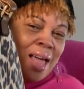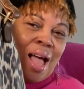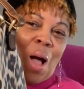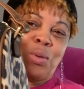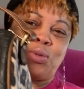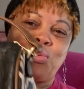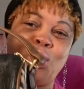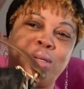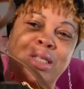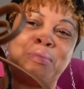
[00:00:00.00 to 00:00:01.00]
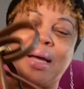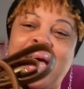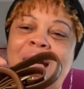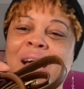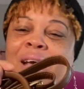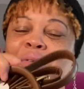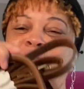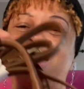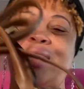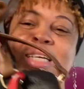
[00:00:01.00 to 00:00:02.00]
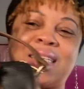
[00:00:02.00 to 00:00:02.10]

I was wanting this bag ever since I